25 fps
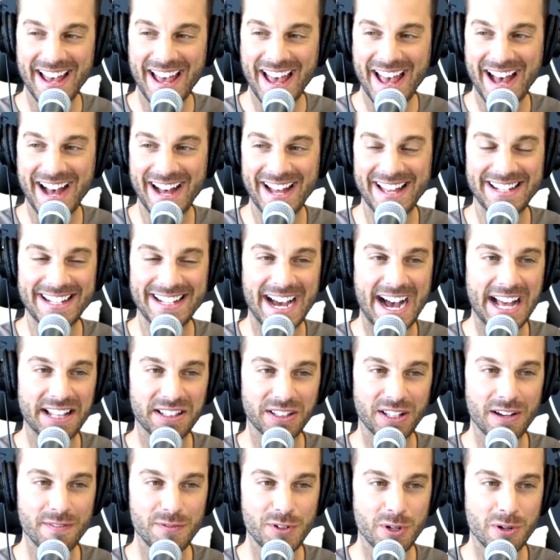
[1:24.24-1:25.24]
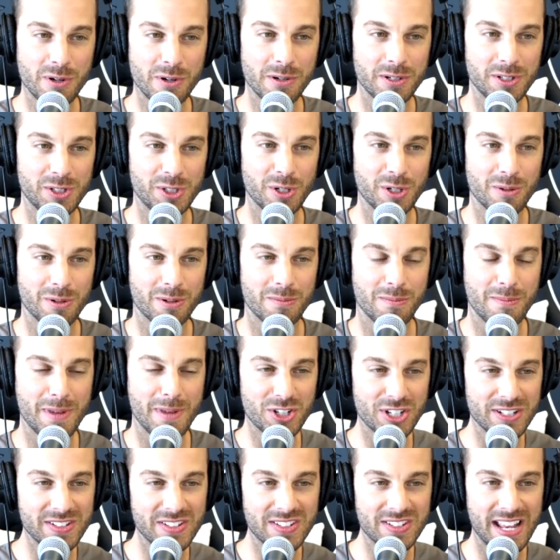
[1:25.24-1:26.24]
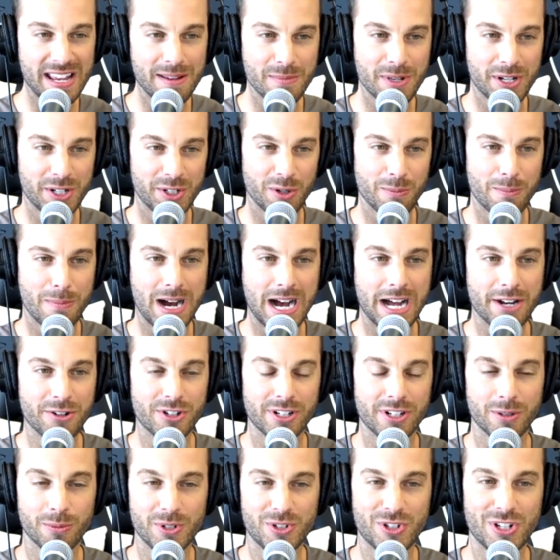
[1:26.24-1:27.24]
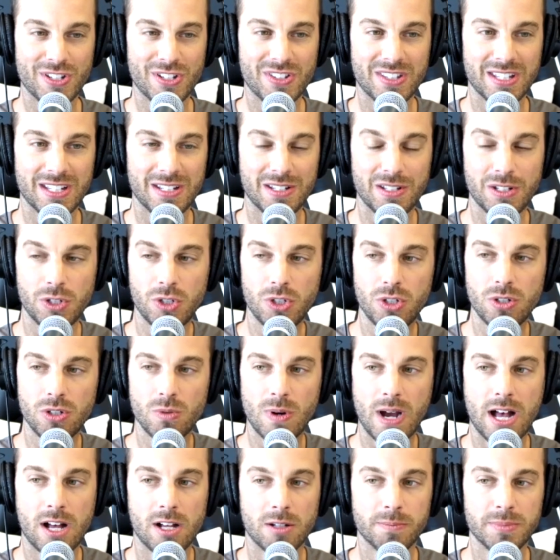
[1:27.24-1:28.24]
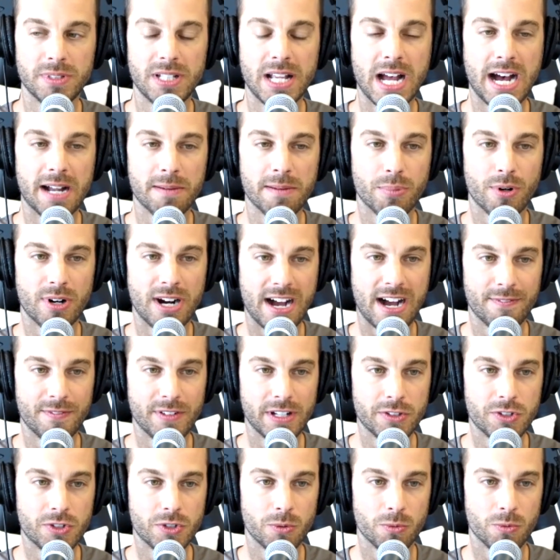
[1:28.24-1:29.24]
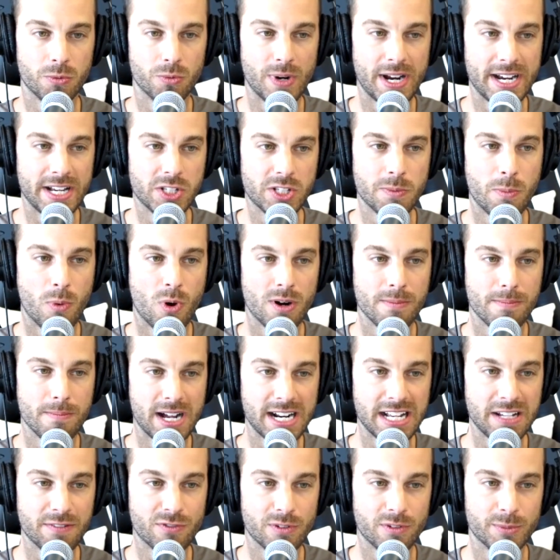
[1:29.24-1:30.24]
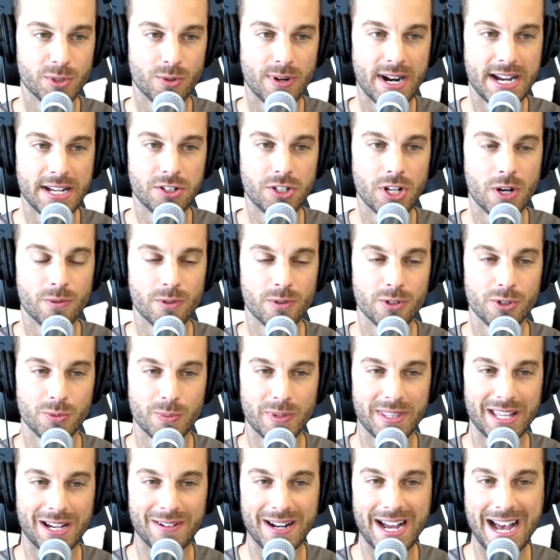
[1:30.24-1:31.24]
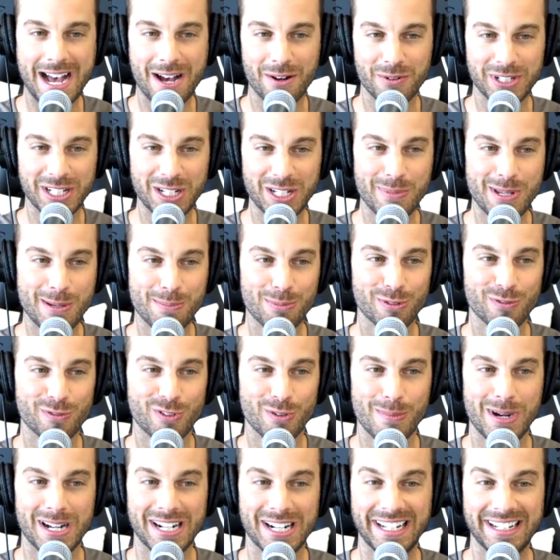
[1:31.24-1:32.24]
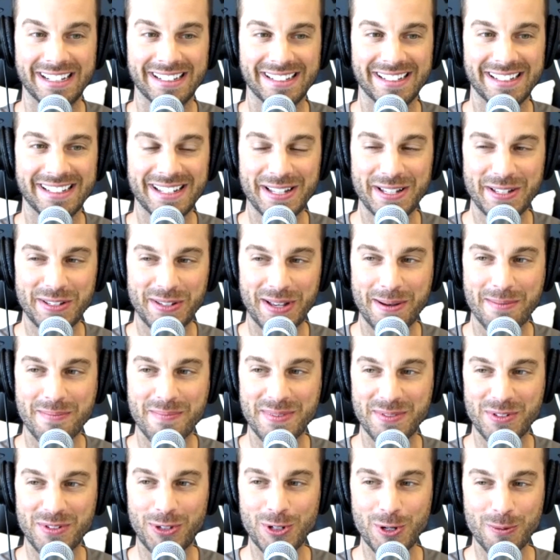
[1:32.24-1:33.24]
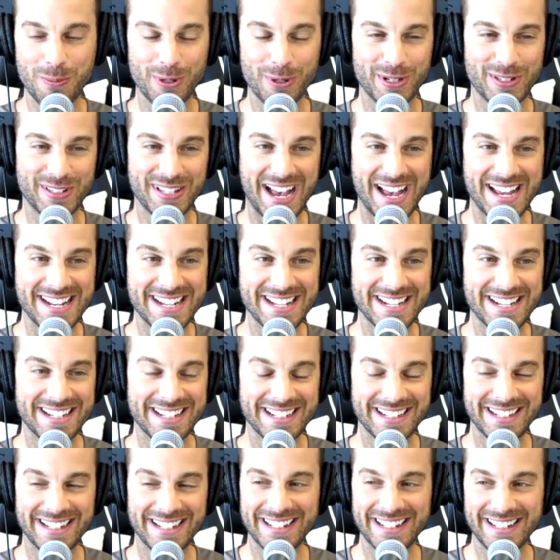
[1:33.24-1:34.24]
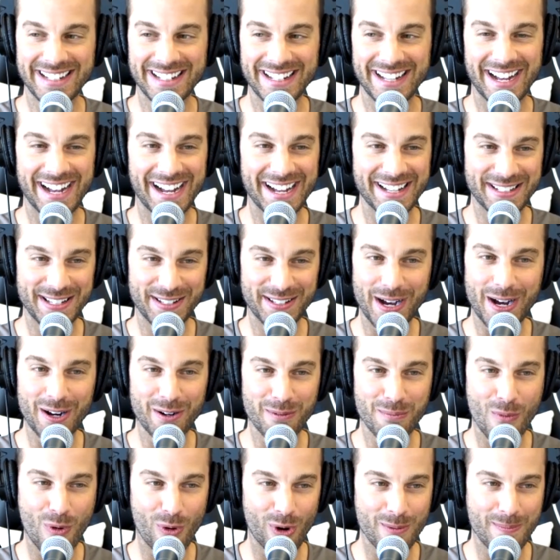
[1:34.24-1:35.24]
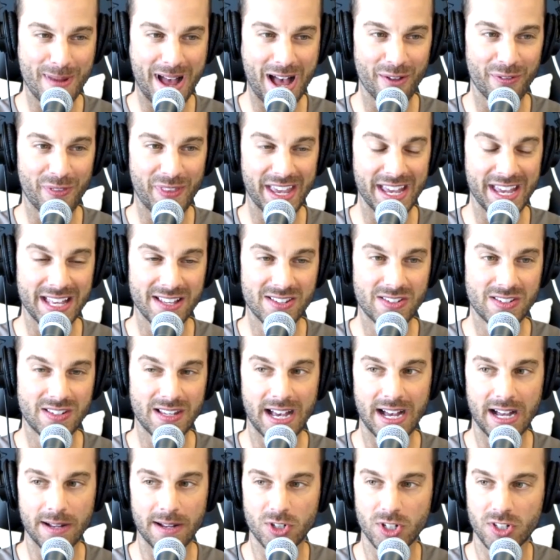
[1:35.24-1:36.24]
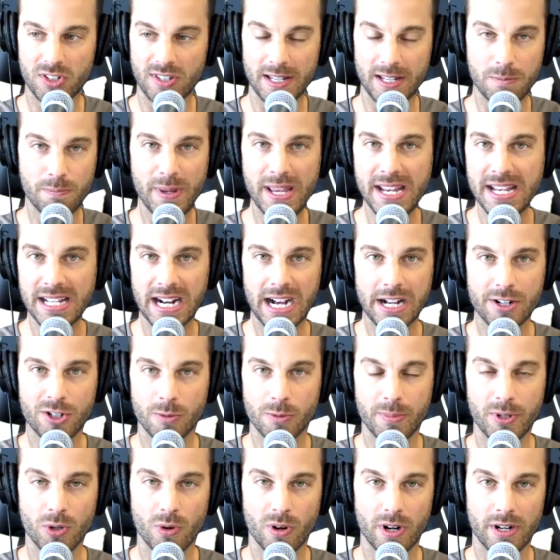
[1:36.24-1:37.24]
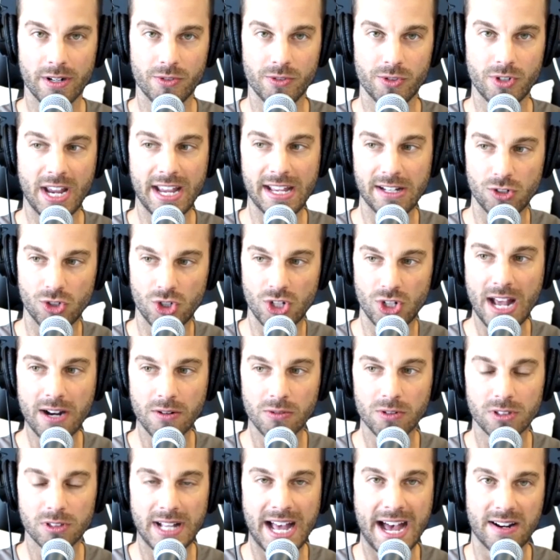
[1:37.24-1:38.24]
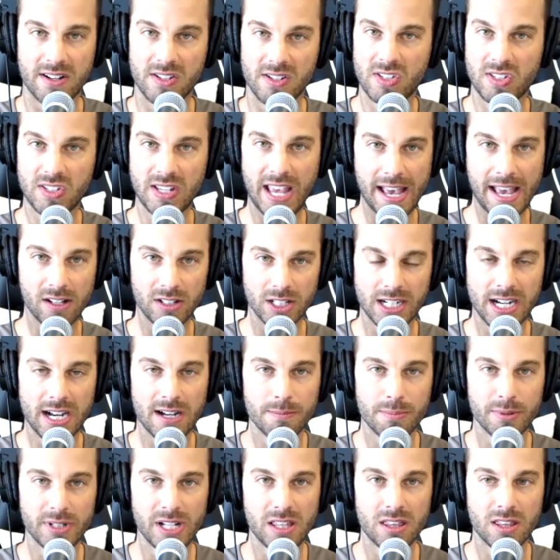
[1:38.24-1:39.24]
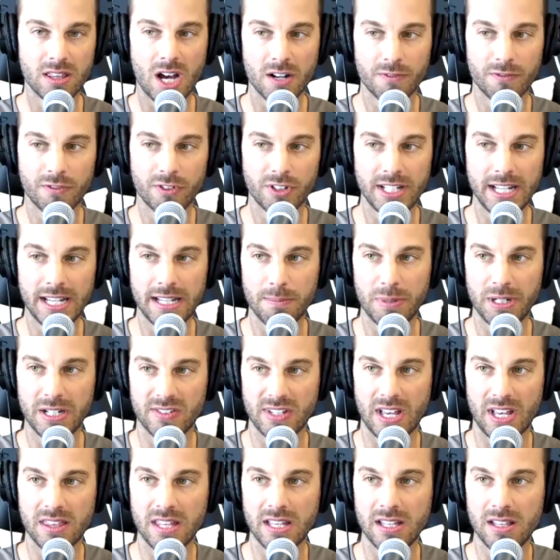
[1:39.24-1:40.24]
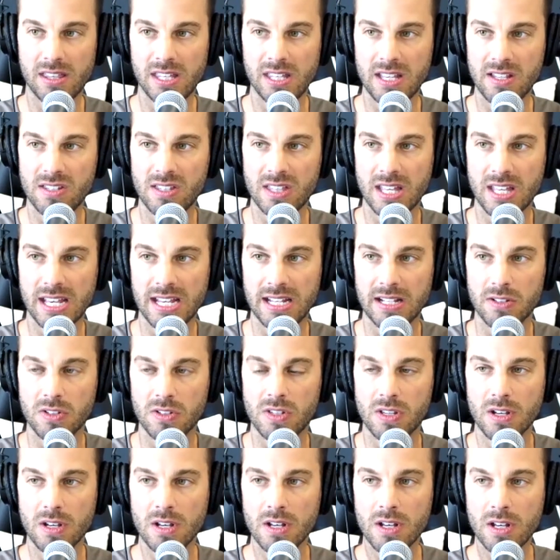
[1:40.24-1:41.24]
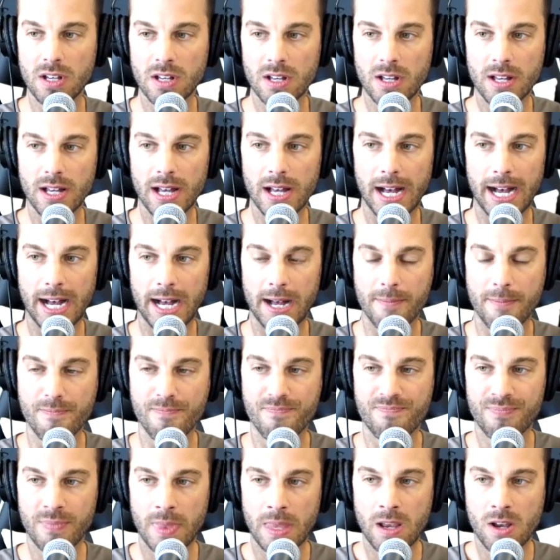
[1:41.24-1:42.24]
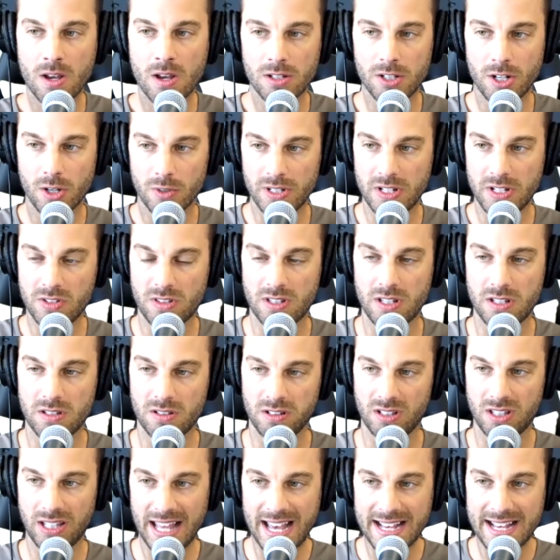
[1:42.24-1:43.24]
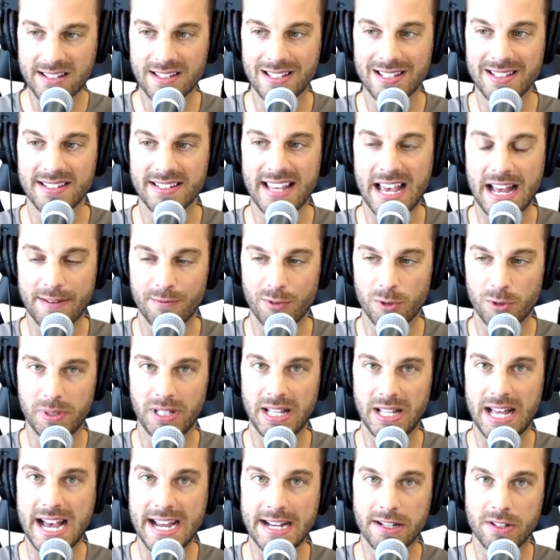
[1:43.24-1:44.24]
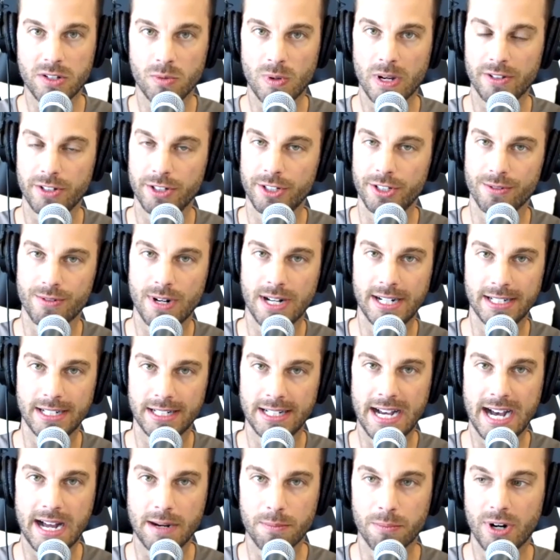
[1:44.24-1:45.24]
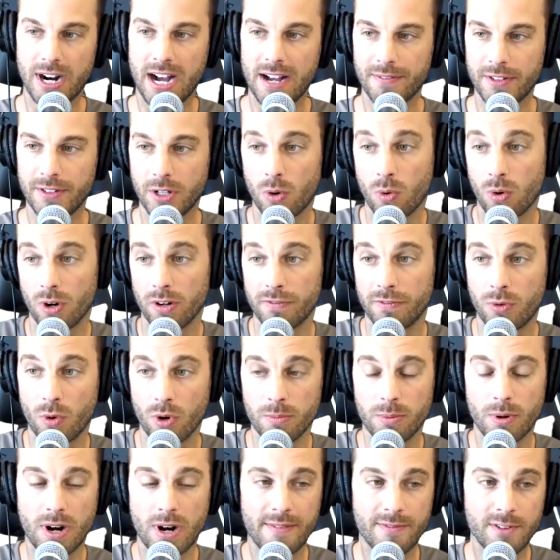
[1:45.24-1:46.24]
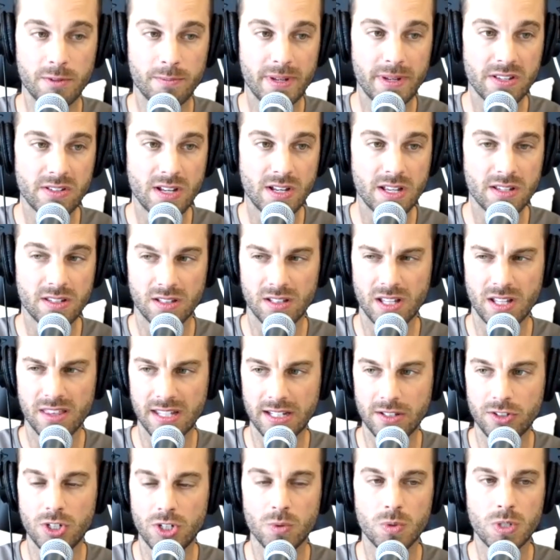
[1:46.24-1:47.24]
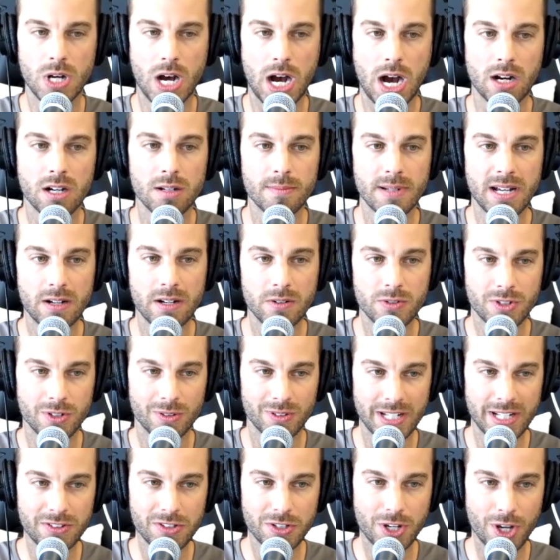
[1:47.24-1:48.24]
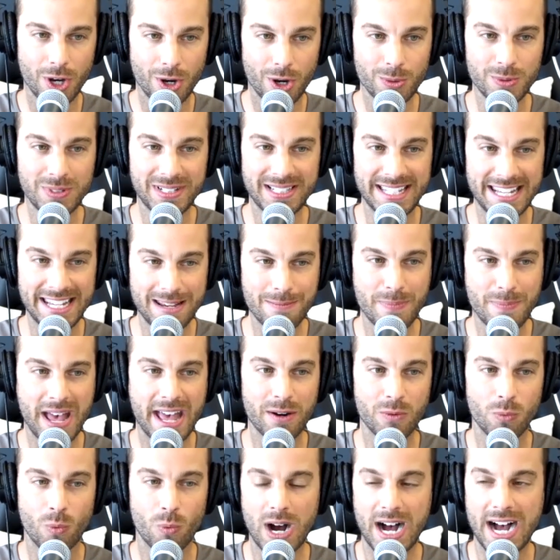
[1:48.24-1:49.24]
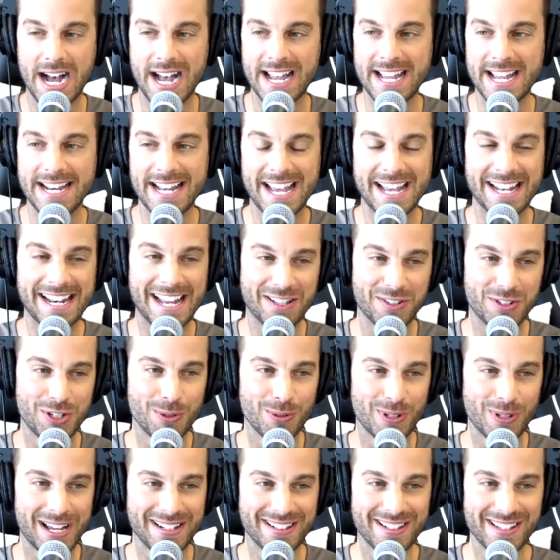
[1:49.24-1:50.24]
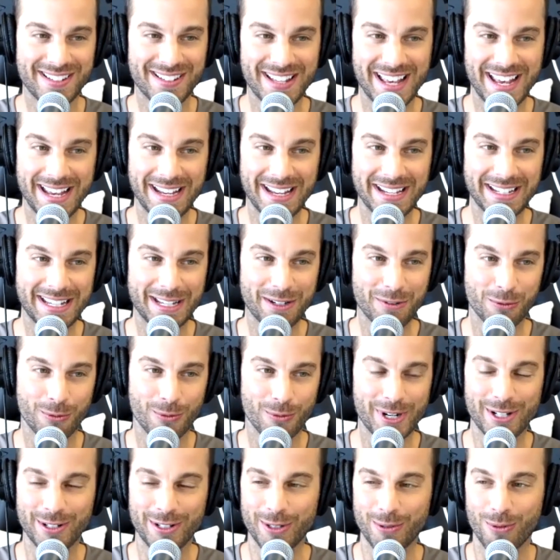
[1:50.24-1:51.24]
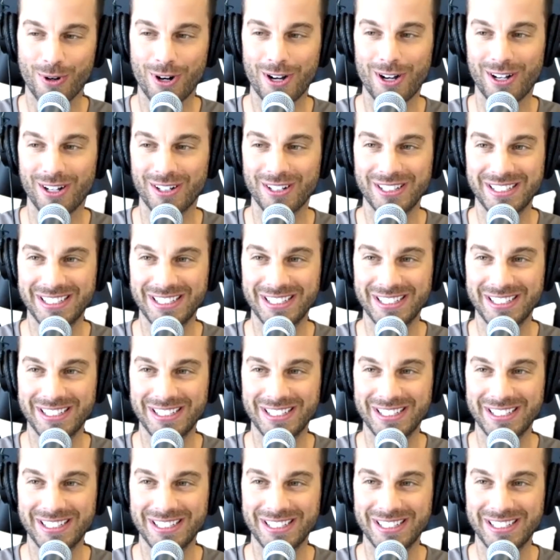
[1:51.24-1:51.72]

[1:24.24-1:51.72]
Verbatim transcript: And I love your, your mission statement and your mantra, which is that you help nonprofits raise more money from the right donors without hounding people for money. So I'm super excited uh, to talk more about this, uh, just like being an entrepreneur in, in general, how to scale a company thoughtfully, because I think these things... Um, you know, these, these lessons kind of apply to whether you're running a nonprofit or a for-profit business and the things you talk about. So let's go deep and wide. And as you like to say, get real and raw.